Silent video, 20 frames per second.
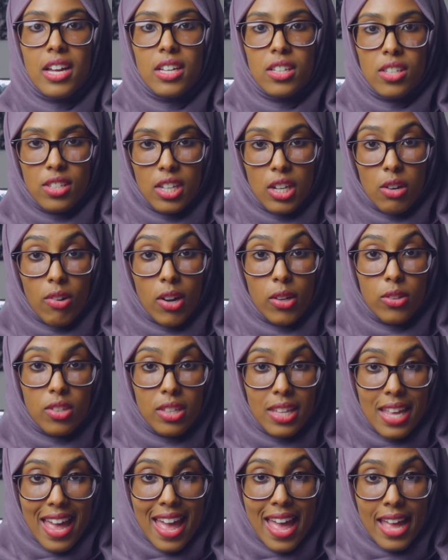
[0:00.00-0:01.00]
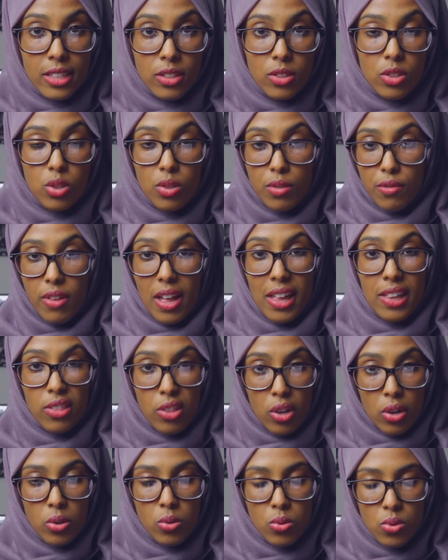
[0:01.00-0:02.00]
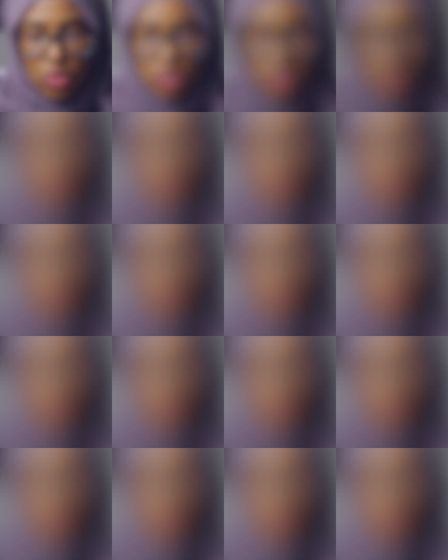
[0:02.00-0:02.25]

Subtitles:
stick around to the end to find those.